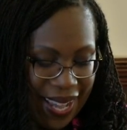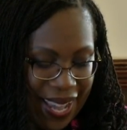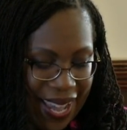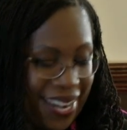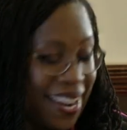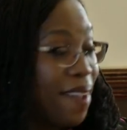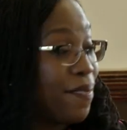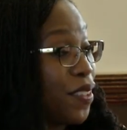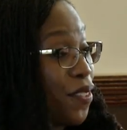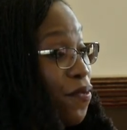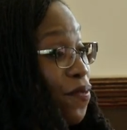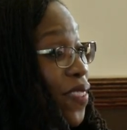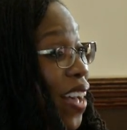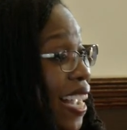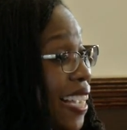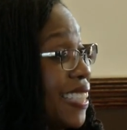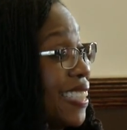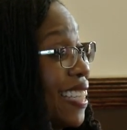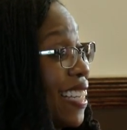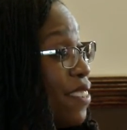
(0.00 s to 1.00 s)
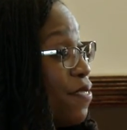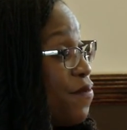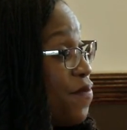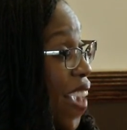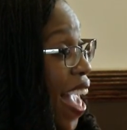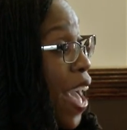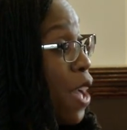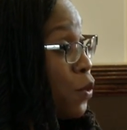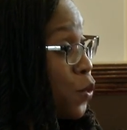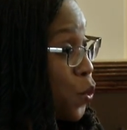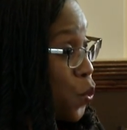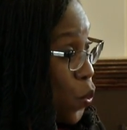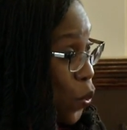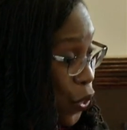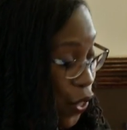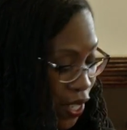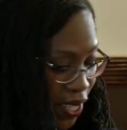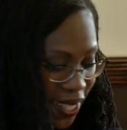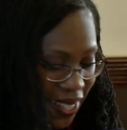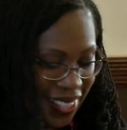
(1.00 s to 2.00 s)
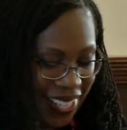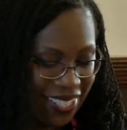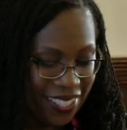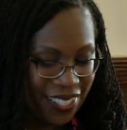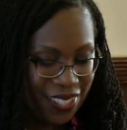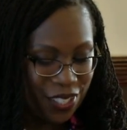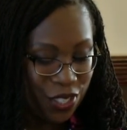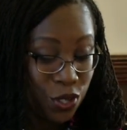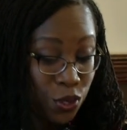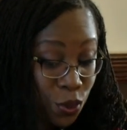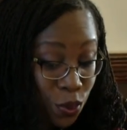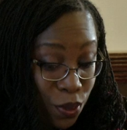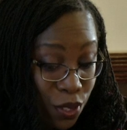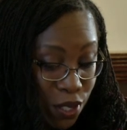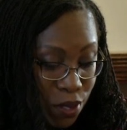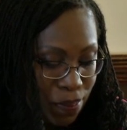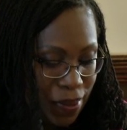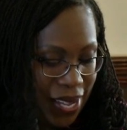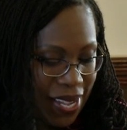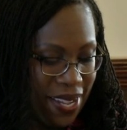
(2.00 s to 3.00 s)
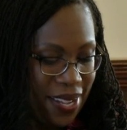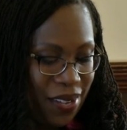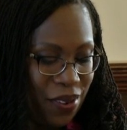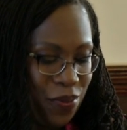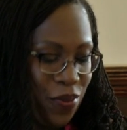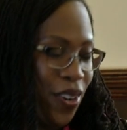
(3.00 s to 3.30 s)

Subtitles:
And having finally found work that suits me,